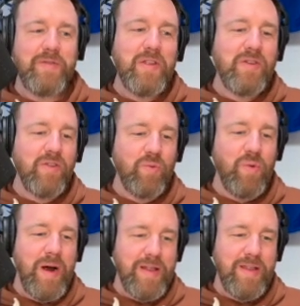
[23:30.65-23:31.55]
And this is
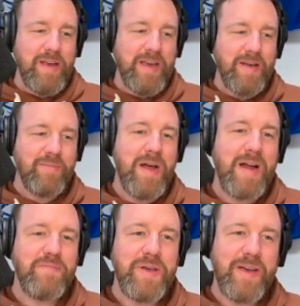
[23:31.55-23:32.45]
where I think him
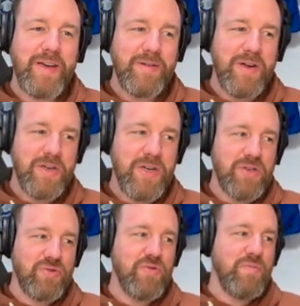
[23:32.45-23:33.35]
not being
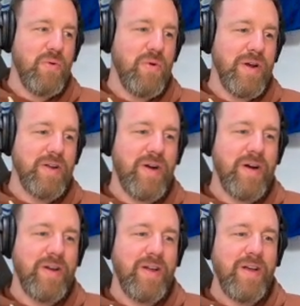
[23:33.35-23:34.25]
a true point
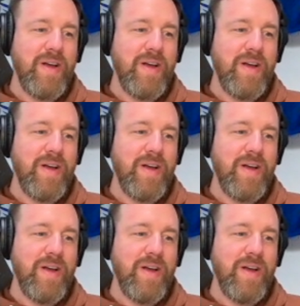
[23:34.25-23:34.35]
guard